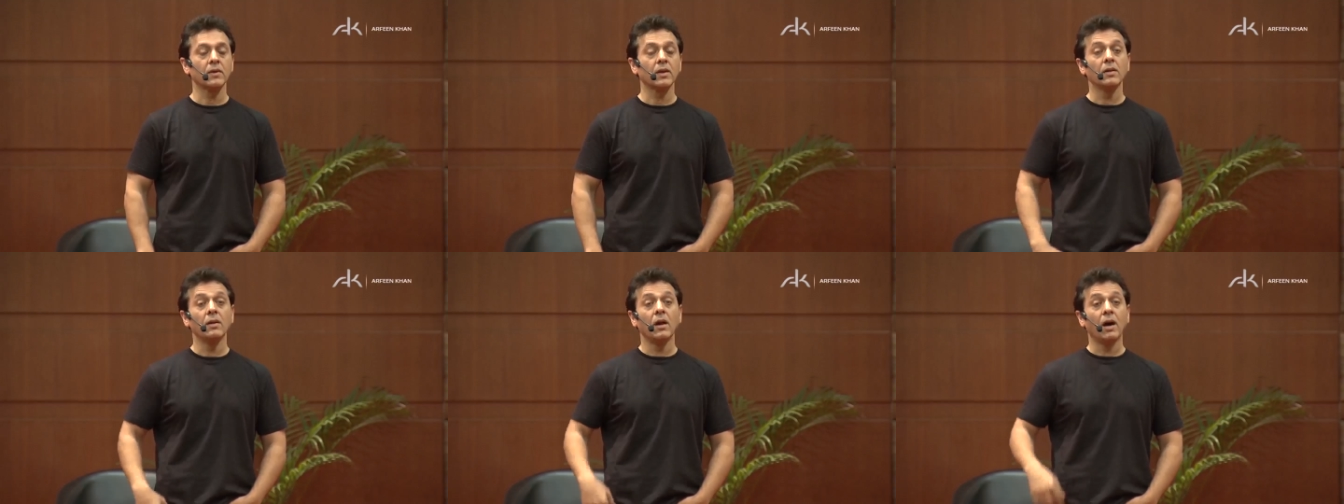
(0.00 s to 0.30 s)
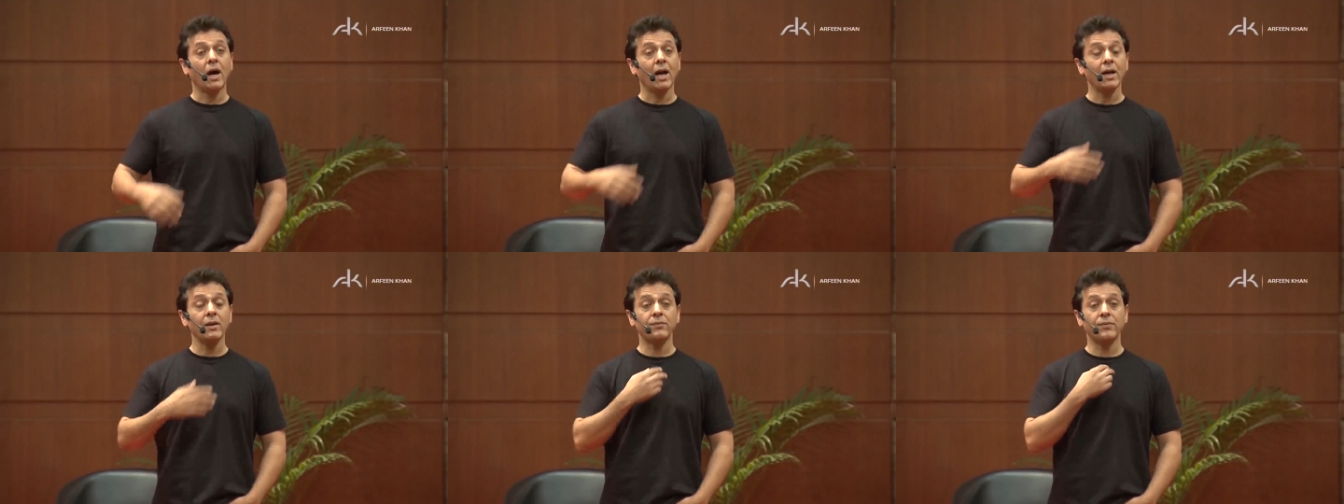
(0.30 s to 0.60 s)

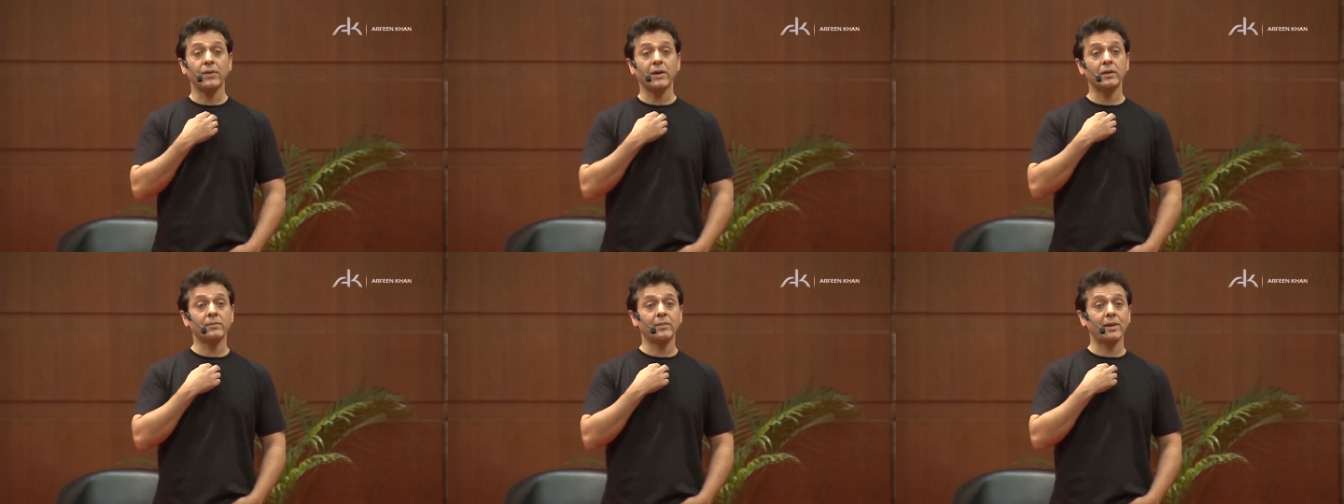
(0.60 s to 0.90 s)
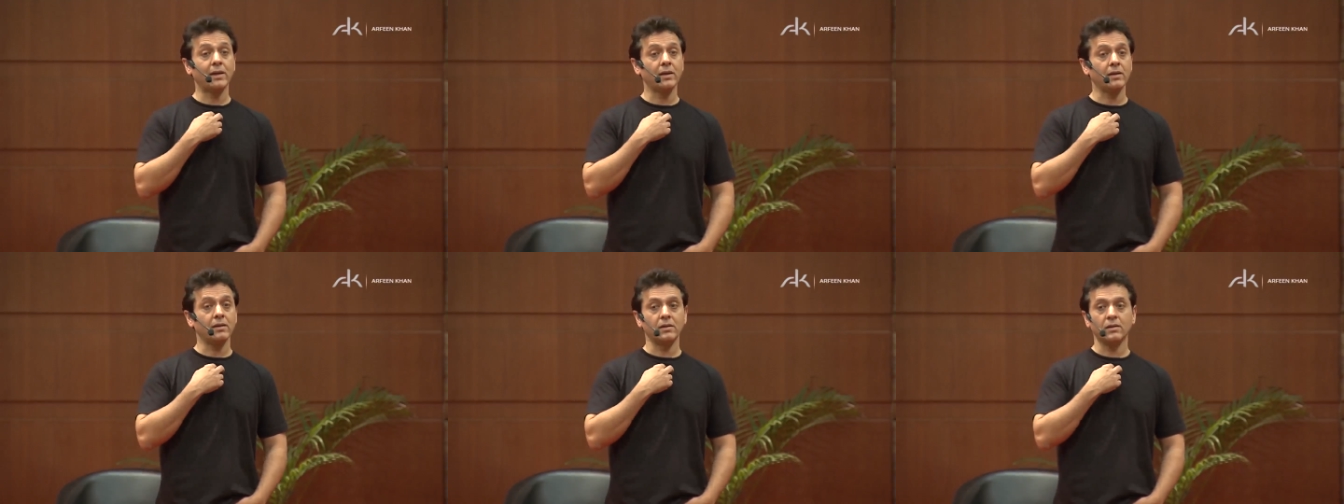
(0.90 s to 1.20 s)

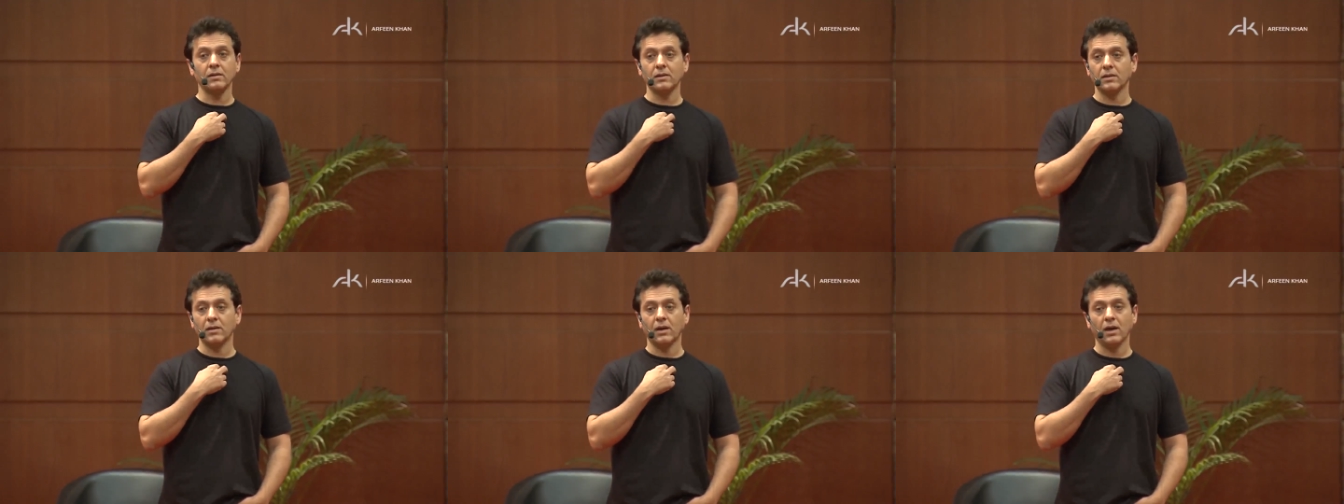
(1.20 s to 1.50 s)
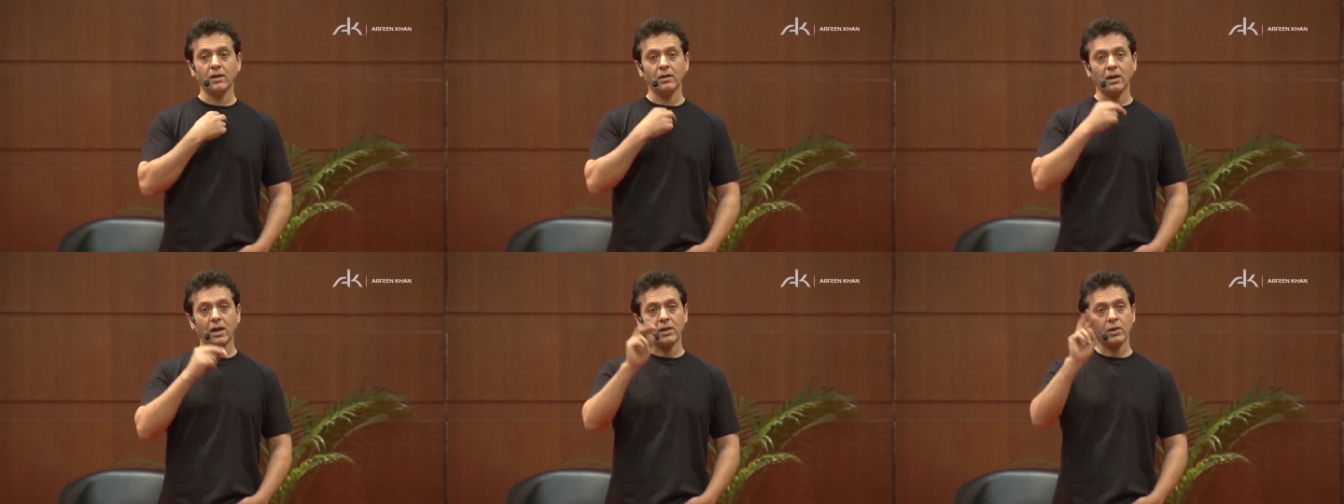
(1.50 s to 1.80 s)

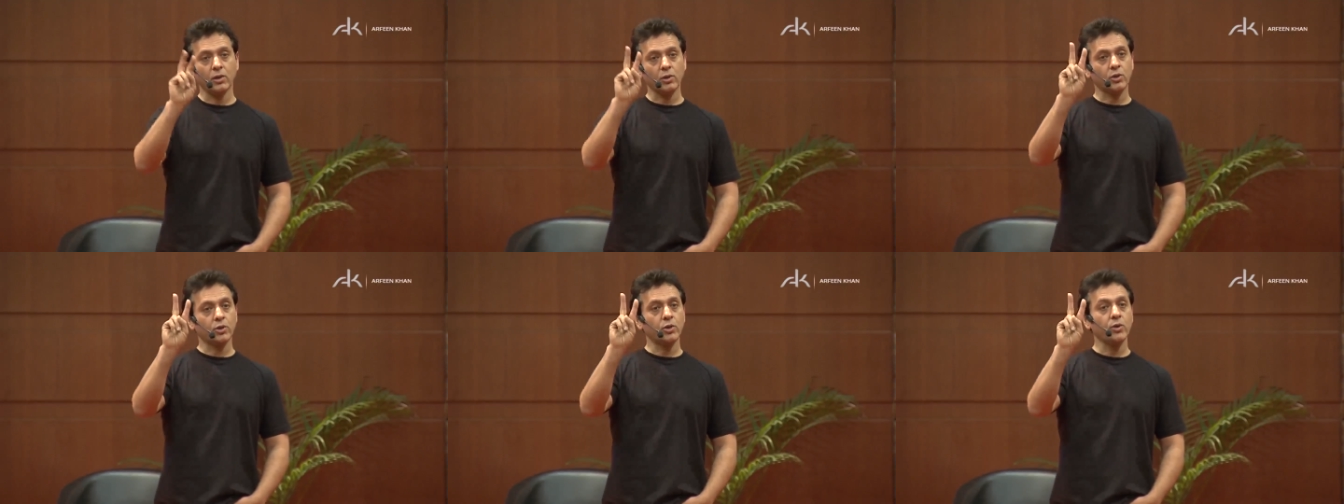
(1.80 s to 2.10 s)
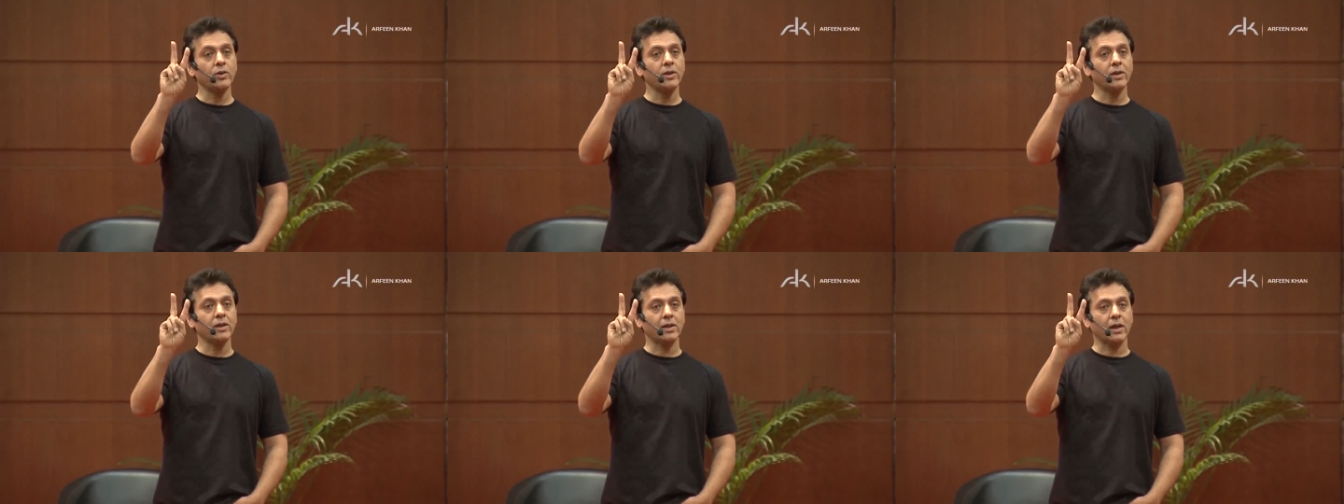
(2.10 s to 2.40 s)
I lost 2
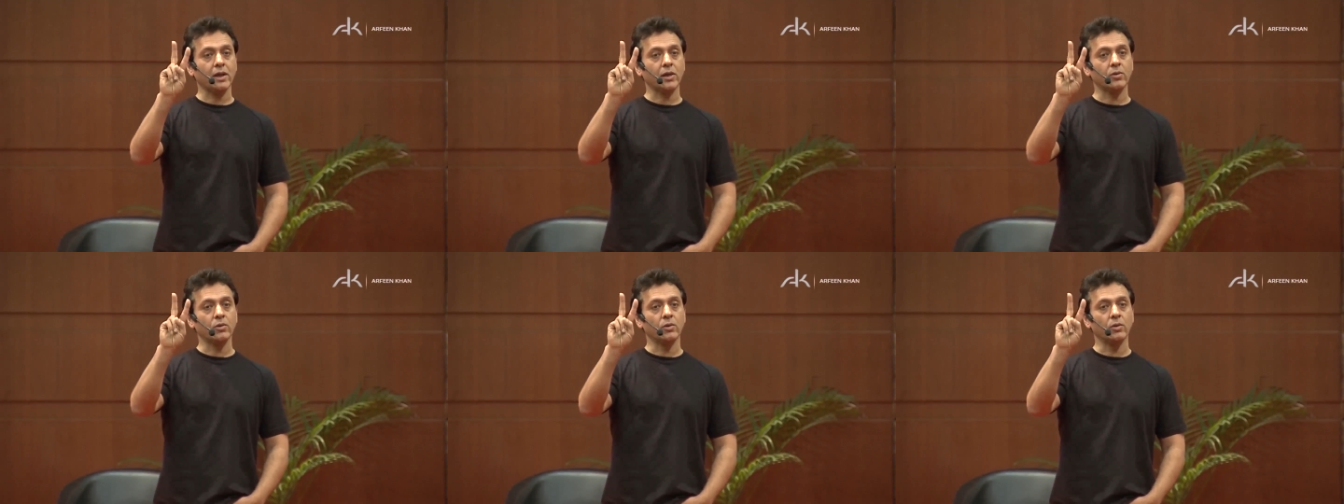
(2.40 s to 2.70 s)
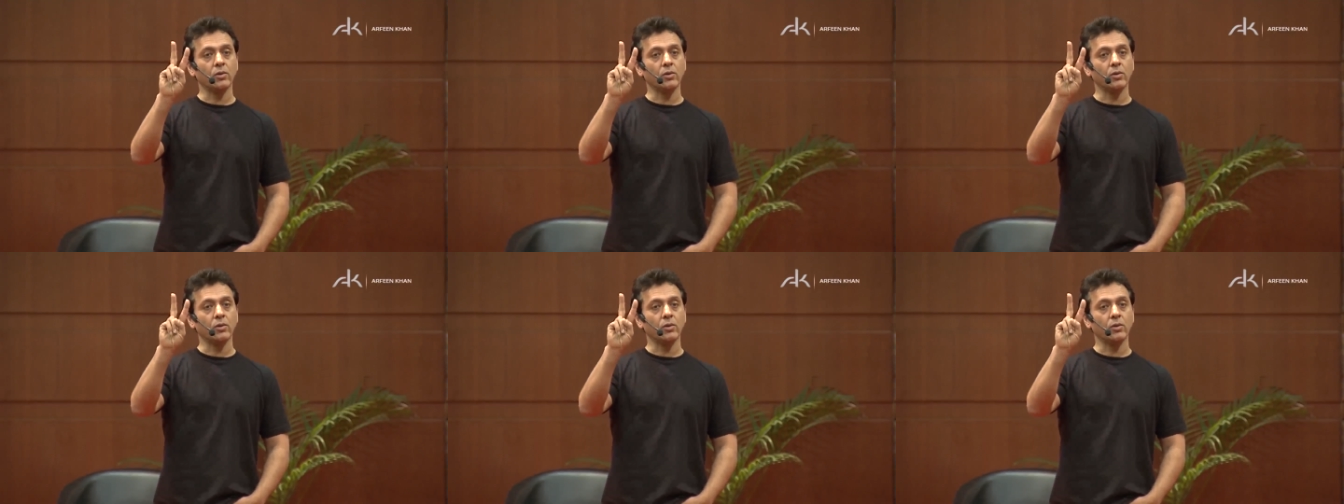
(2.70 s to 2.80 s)
years at school.